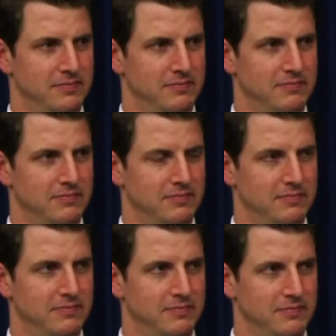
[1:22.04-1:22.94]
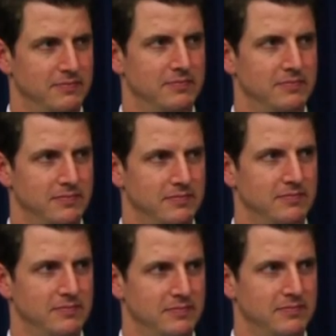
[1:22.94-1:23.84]

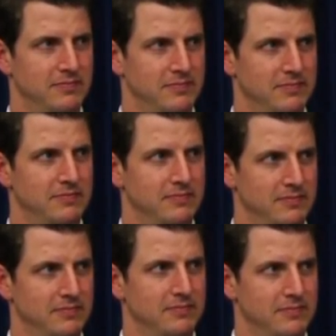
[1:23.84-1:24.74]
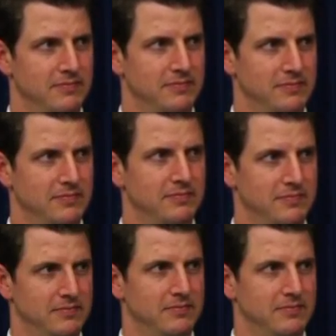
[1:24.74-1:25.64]

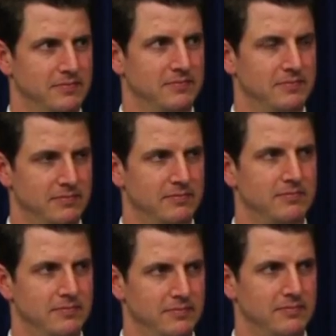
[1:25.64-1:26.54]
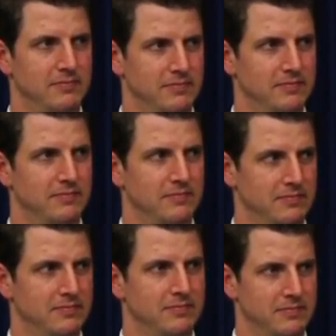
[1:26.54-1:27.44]

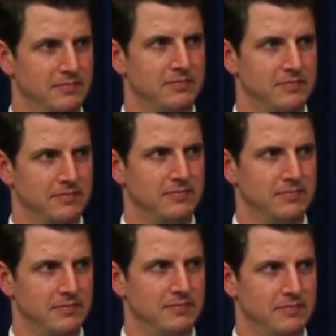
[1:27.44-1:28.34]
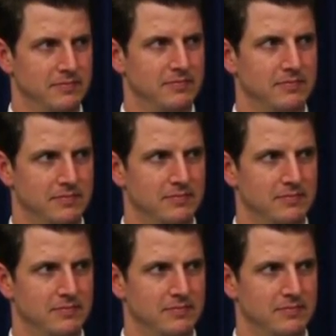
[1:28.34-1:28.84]
The person shown says nothing.